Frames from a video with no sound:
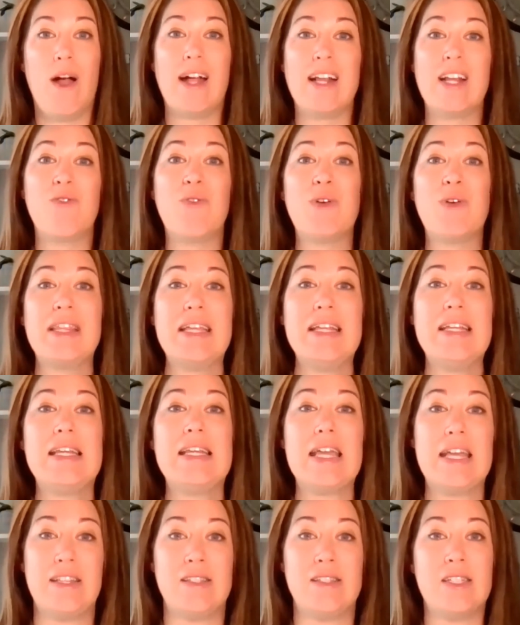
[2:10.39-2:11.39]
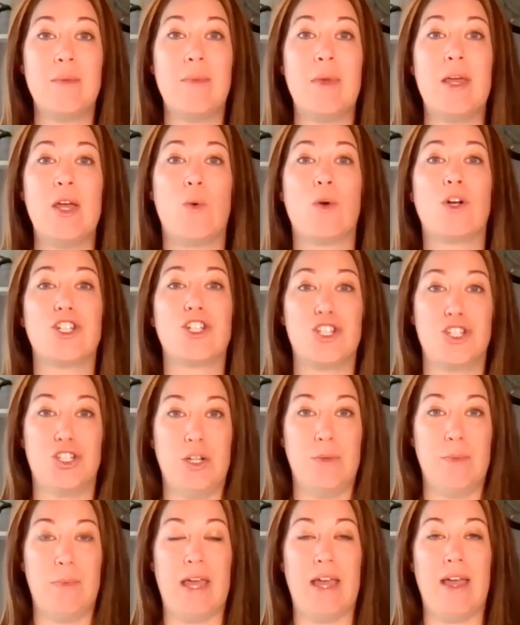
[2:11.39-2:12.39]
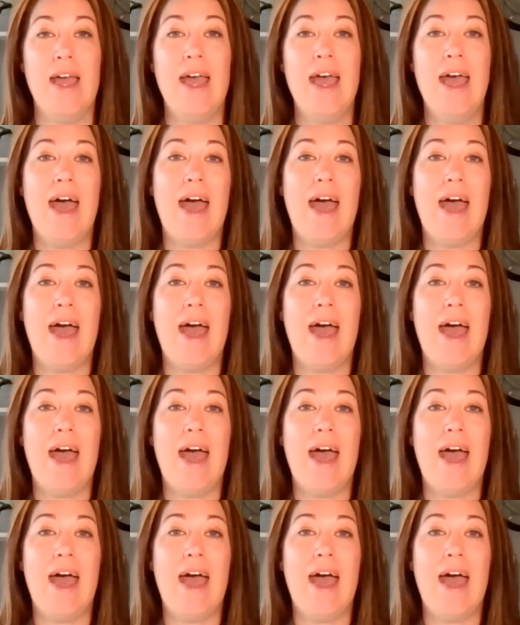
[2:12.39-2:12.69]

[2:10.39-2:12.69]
and it really needs to be or should be.